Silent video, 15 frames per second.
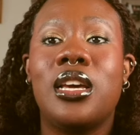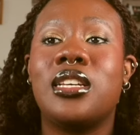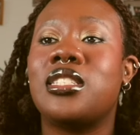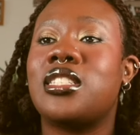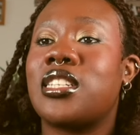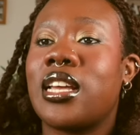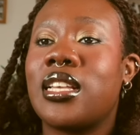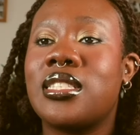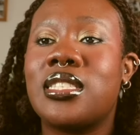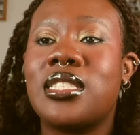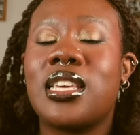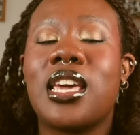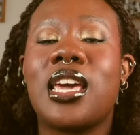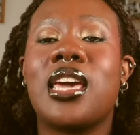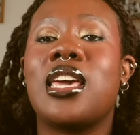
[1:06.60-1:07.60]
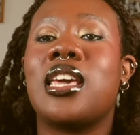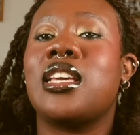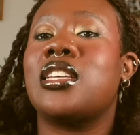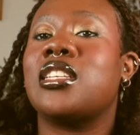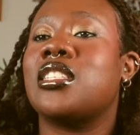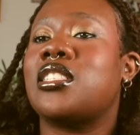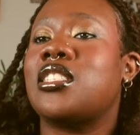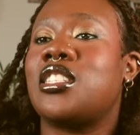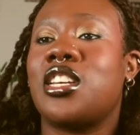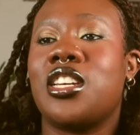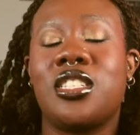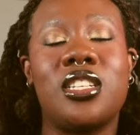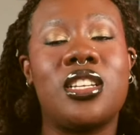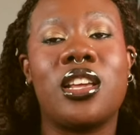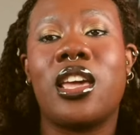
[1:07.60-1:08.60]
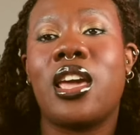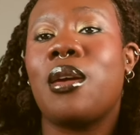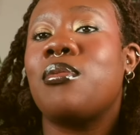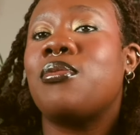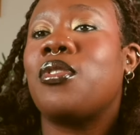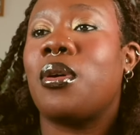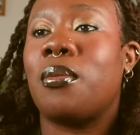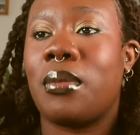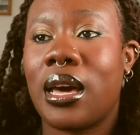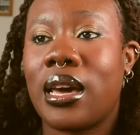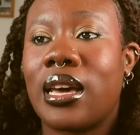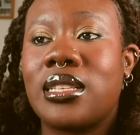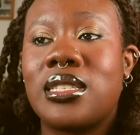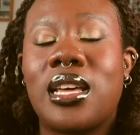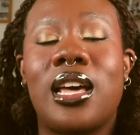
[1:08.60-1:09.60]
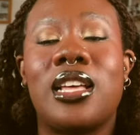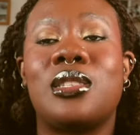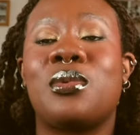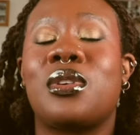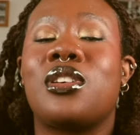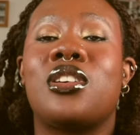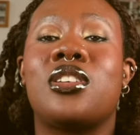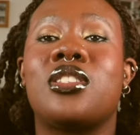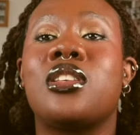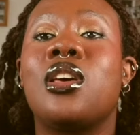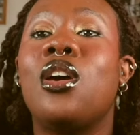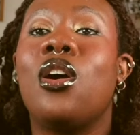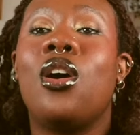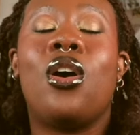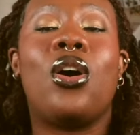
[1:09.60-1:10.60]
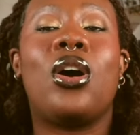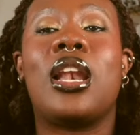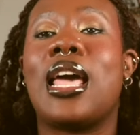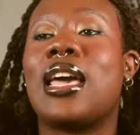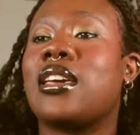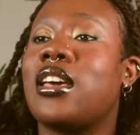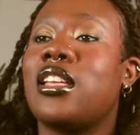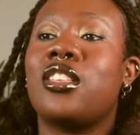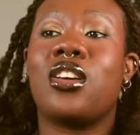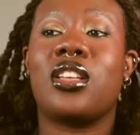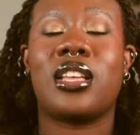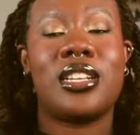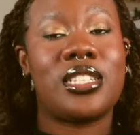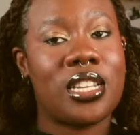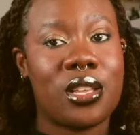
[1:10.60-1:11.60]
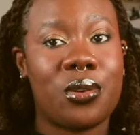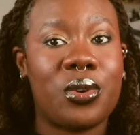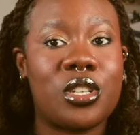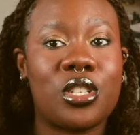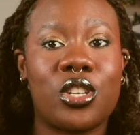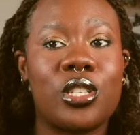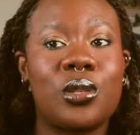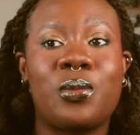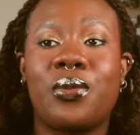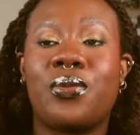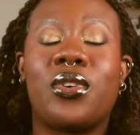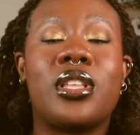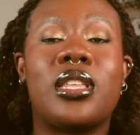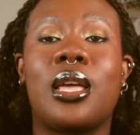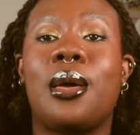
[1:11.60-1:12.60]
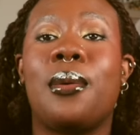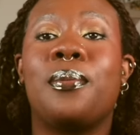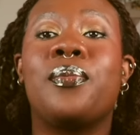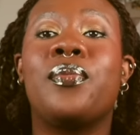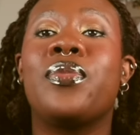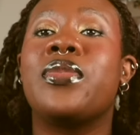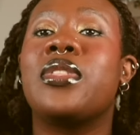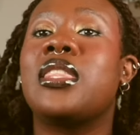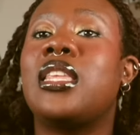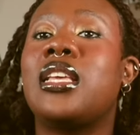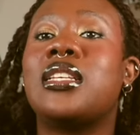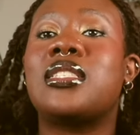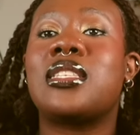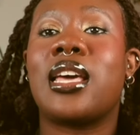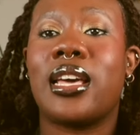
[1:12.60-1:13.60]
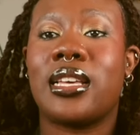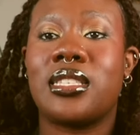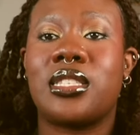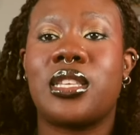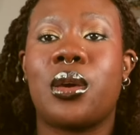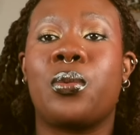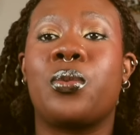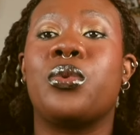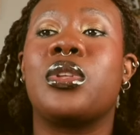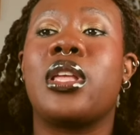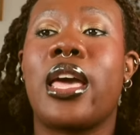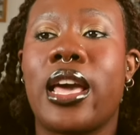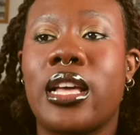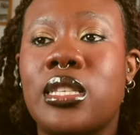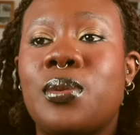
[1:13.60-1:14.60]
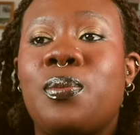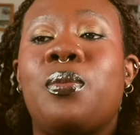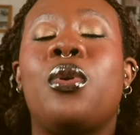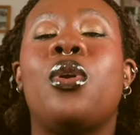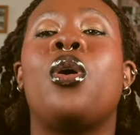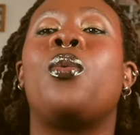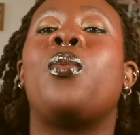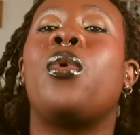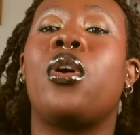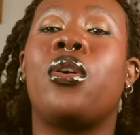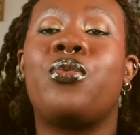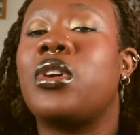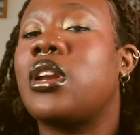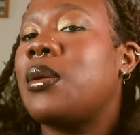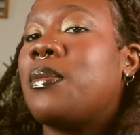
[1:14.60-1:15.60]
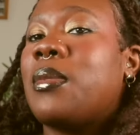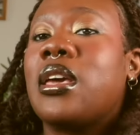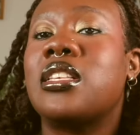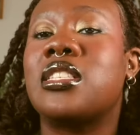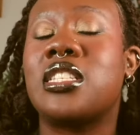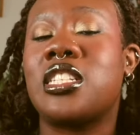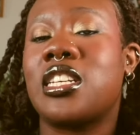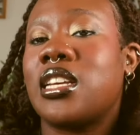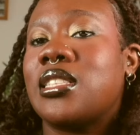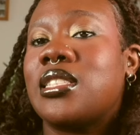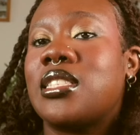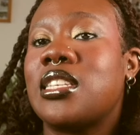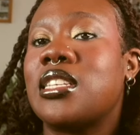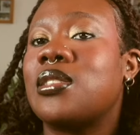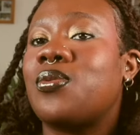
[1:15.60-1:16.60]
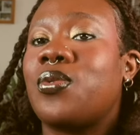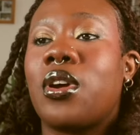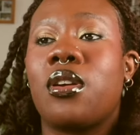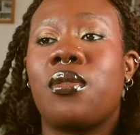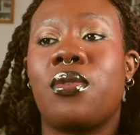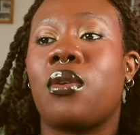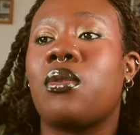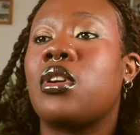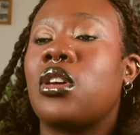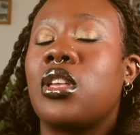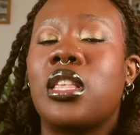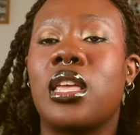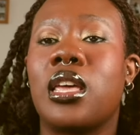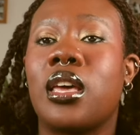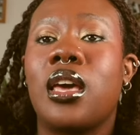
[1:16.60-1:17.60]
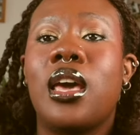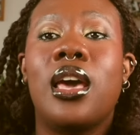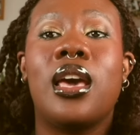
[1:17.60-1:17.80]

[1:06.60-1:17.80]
Gen Z is changing the game for marketers because, unlike any other generations before them, this essay would explore what really makes Gen Zs very, very unique.